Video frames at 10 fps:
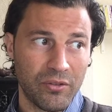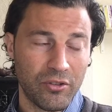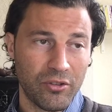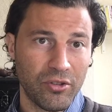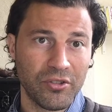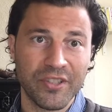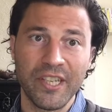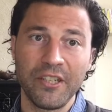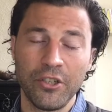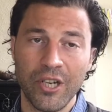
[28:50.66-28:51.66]
to
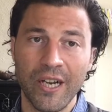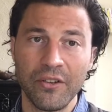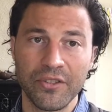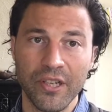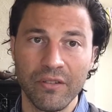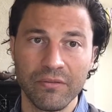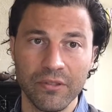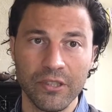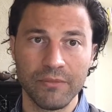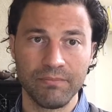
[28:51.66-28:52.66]
understanding your higher self,
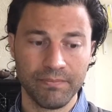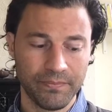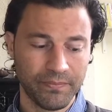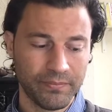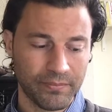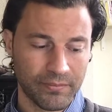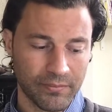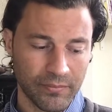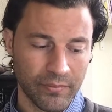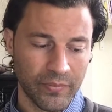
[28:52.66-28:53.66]
really.
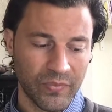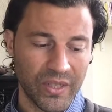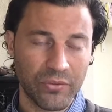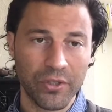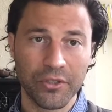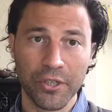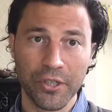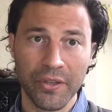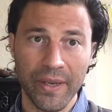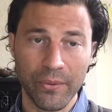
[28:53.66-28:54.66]
That's where I took it
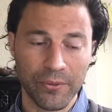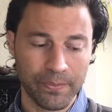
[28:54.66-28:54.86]
on that one.